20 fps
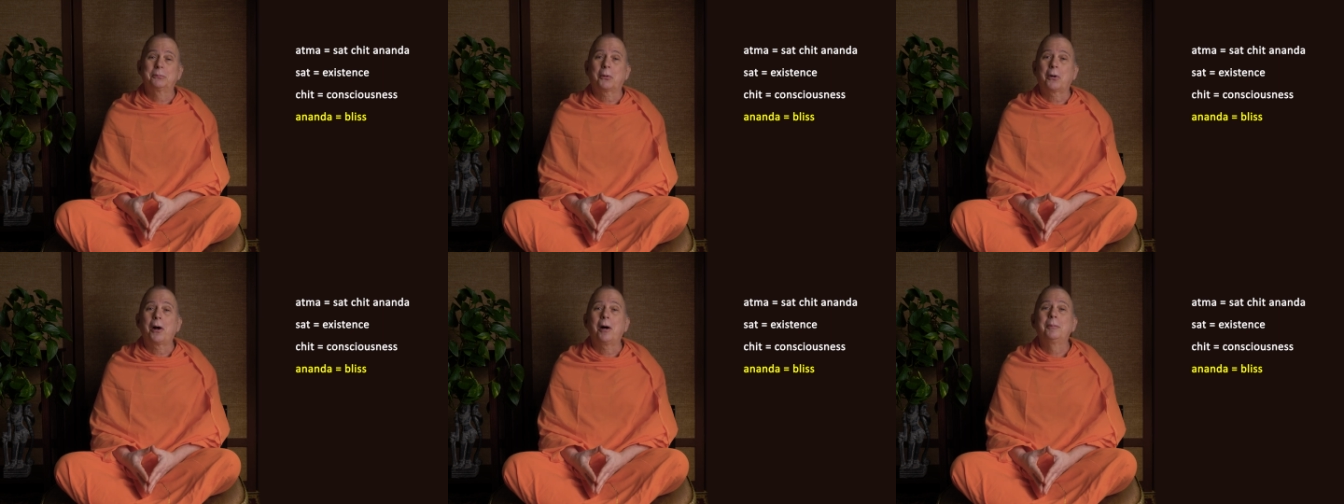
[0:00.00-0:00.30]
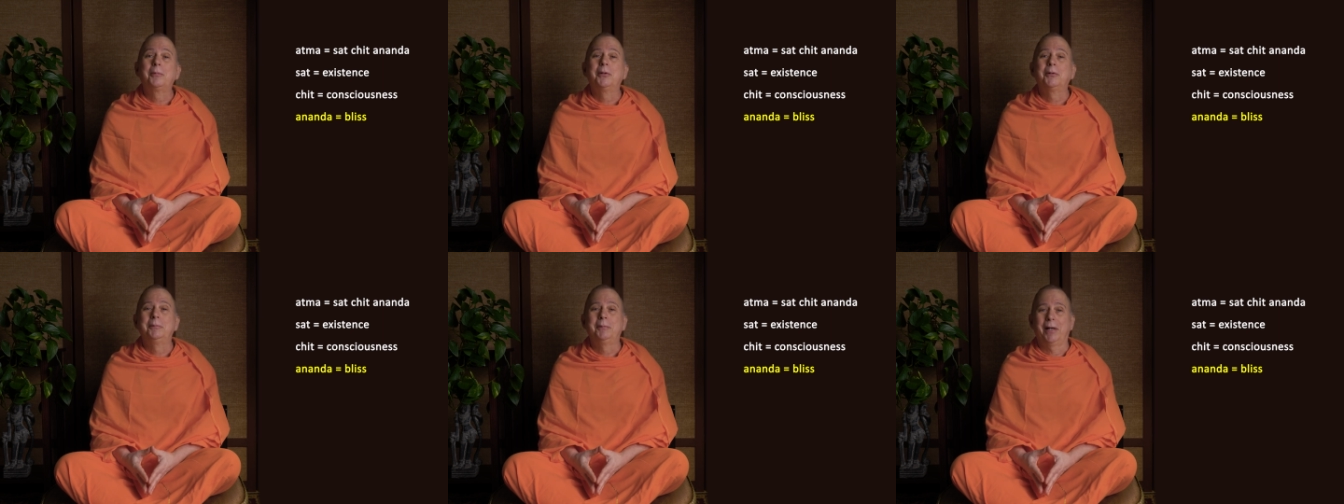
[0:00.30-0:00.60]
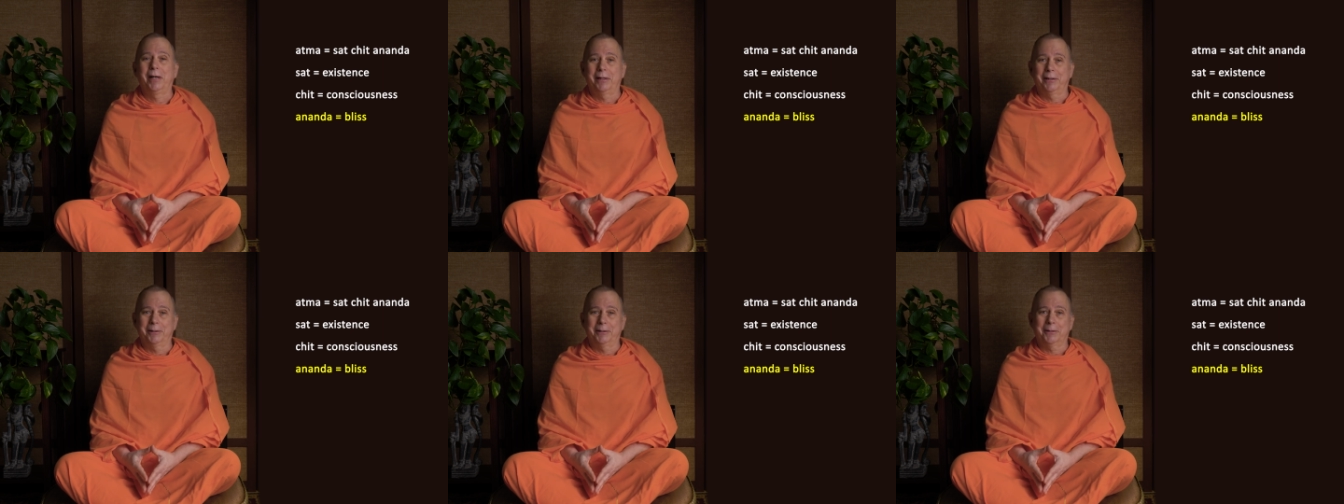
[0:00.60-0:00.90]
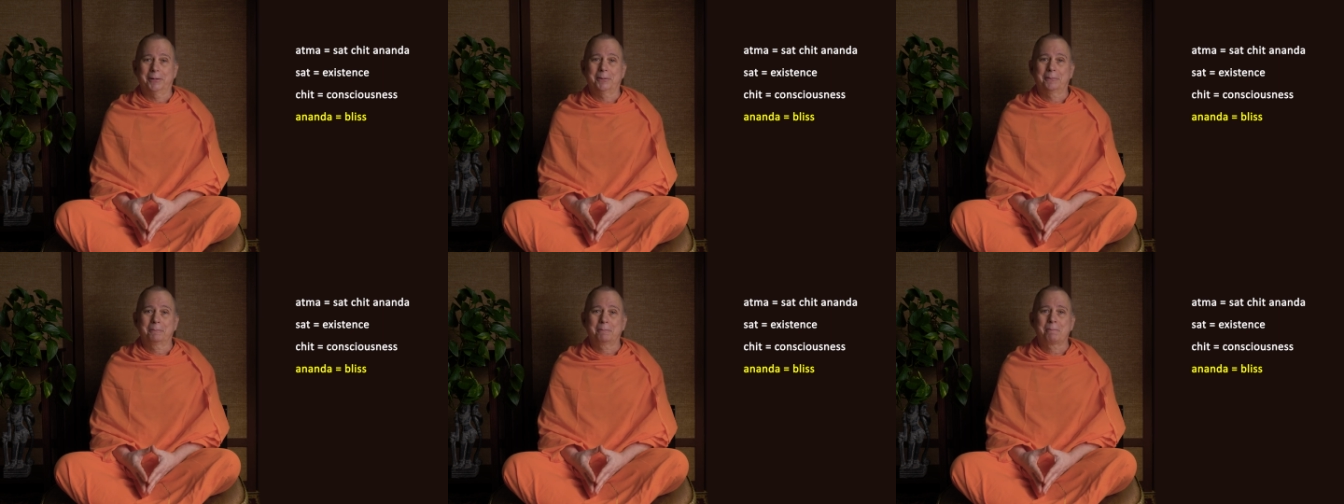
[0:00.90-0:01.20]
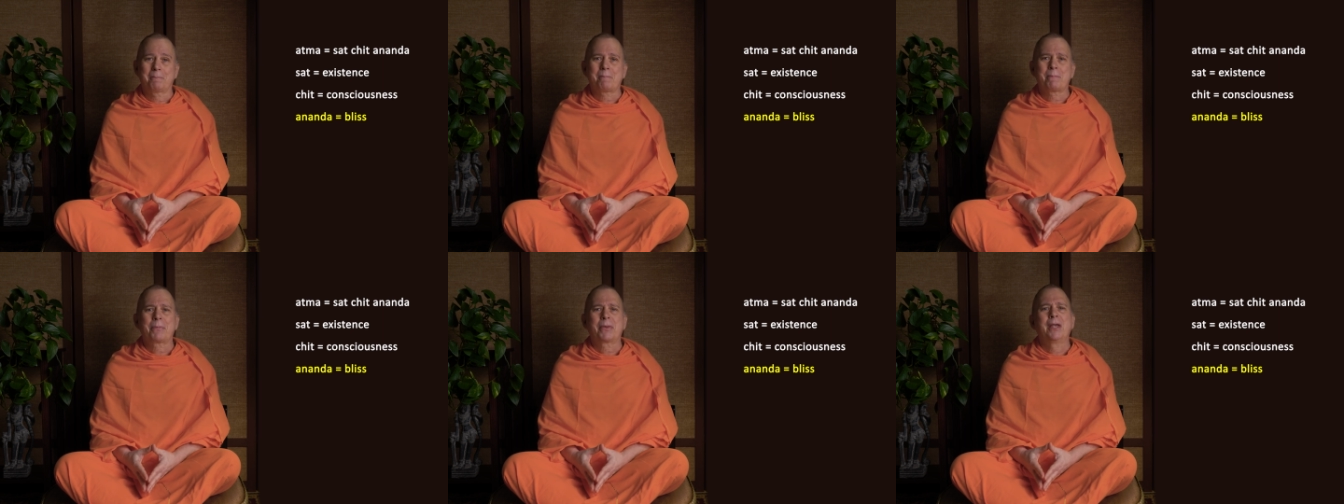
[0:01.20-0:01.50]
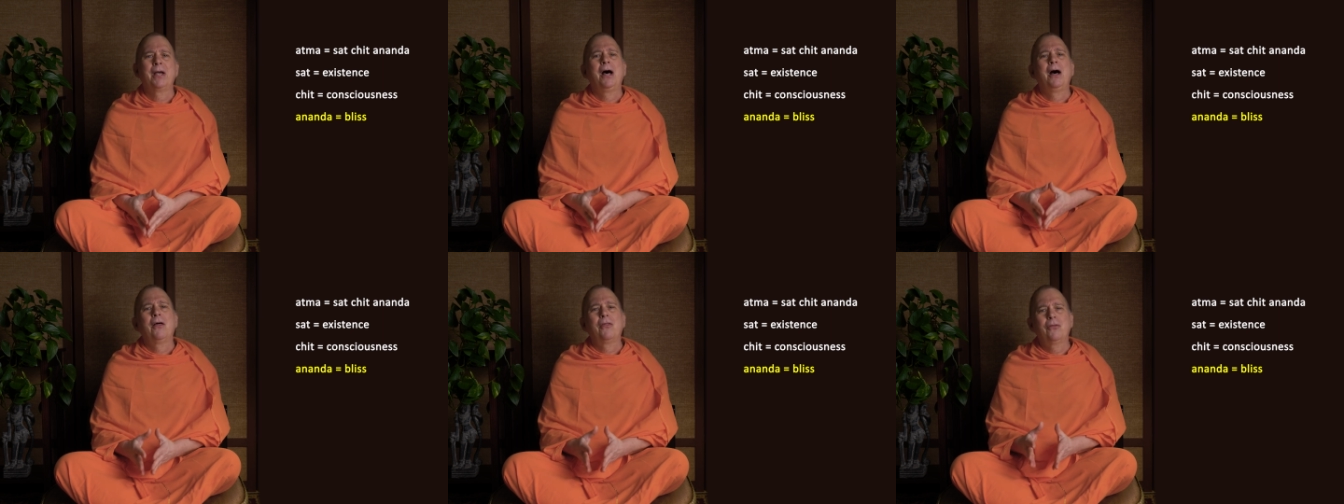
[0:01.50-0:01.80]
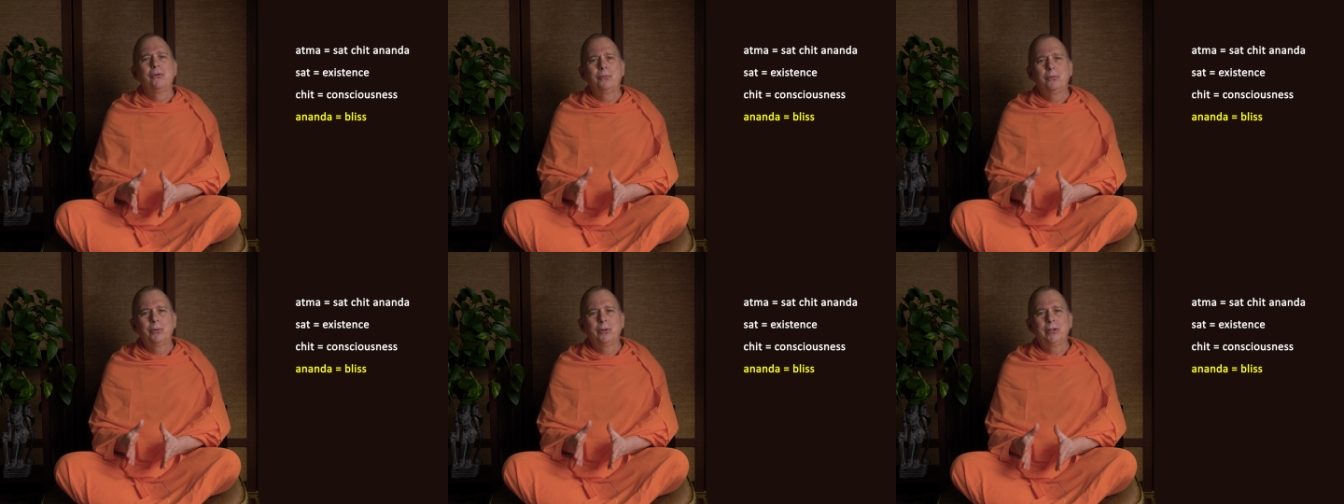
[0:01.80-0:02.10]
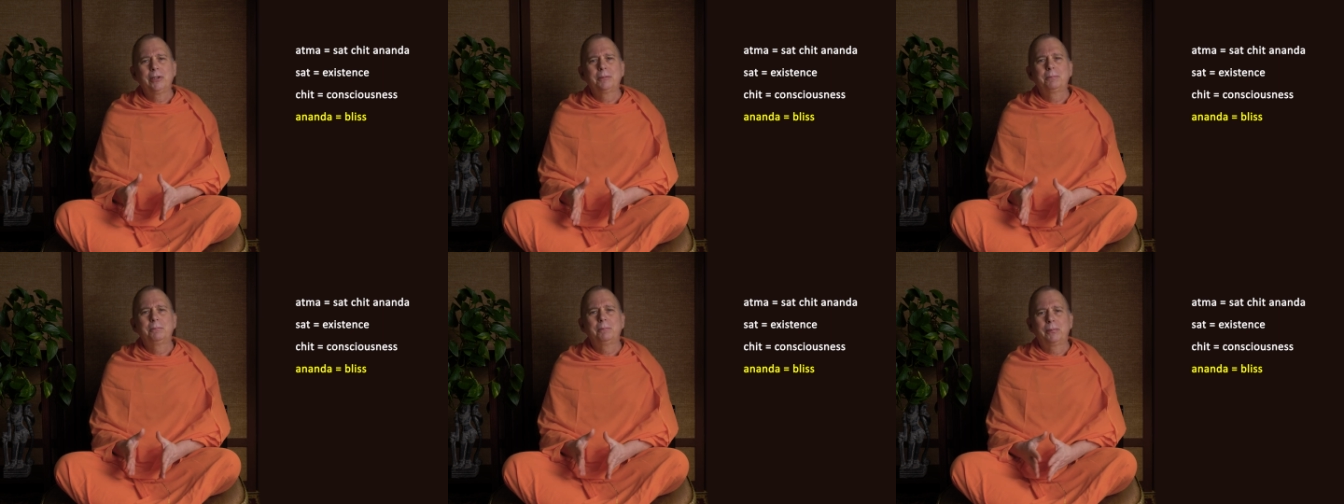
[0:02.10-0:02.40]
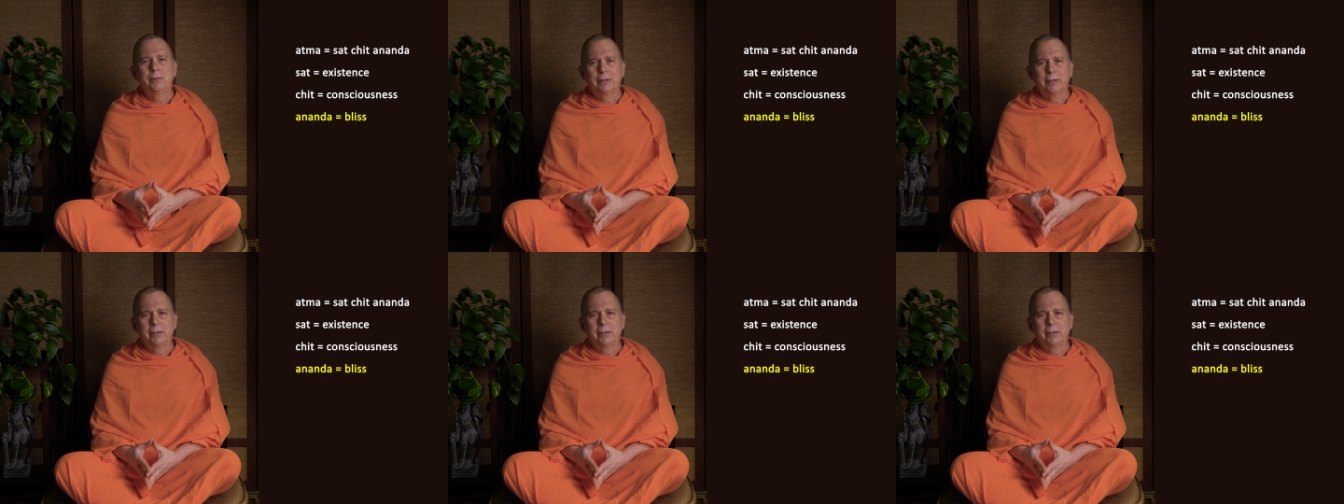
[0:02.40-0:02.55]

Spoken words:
problematic. The word